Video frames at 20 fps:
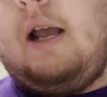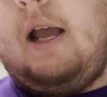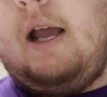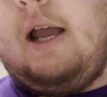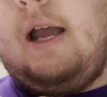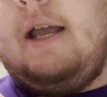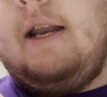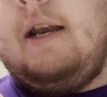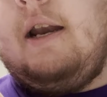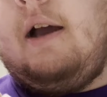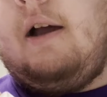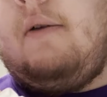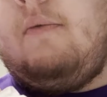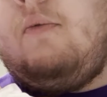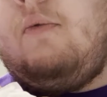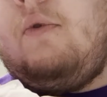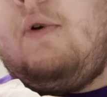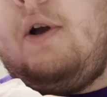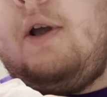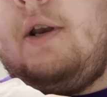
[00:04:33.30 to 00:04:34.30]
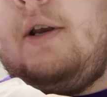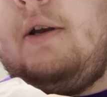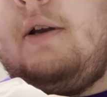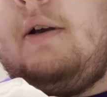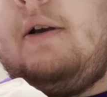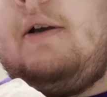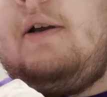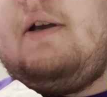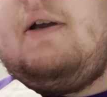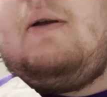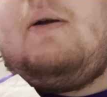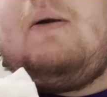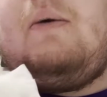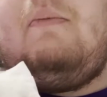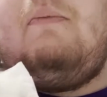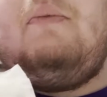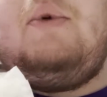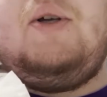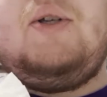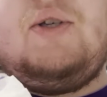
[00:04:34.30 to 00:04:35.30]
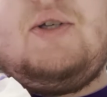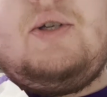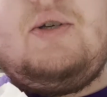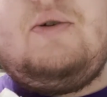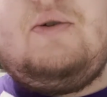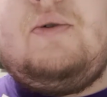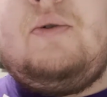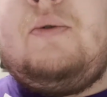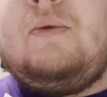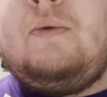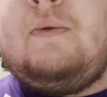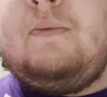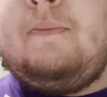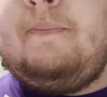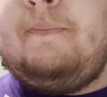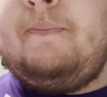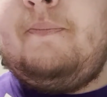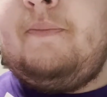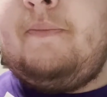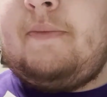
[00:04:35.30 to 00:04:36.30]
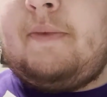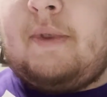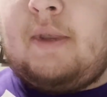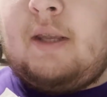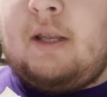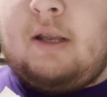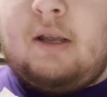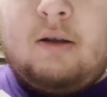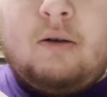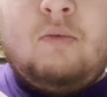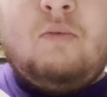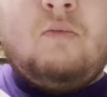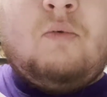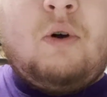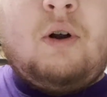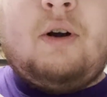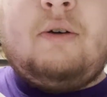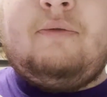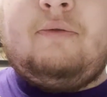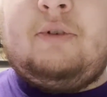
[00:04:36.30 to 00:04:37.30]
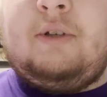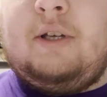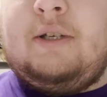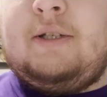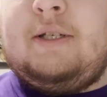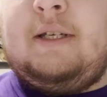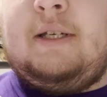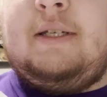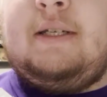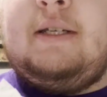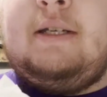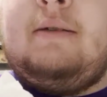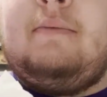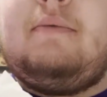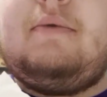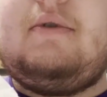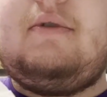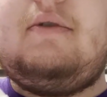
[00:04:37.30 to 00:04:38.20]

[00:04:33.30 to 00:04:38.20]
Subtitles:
and not one, but two water flossing tips.